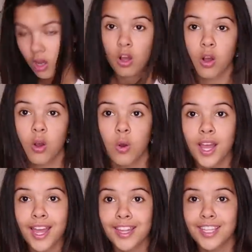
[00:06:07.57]

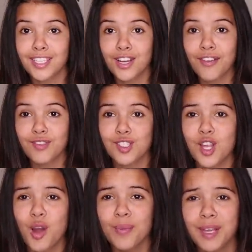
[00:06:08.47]
Oh, these have
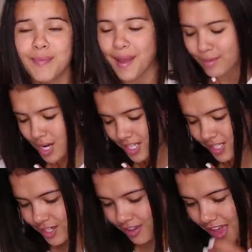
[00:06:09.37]
so many
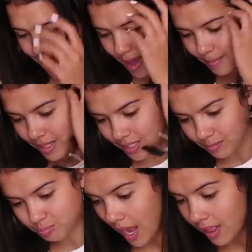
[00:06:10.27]
memories to them.
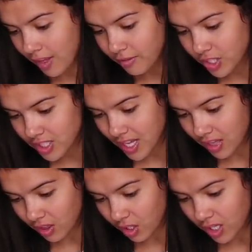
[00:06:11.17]
I love just
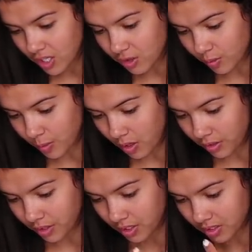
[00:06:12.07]
like looking through
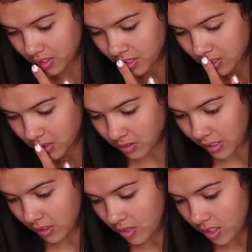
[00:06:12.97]
all these. This is
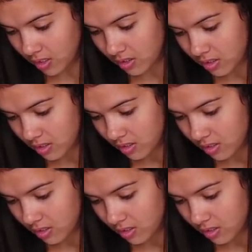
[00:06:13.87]
hilarious.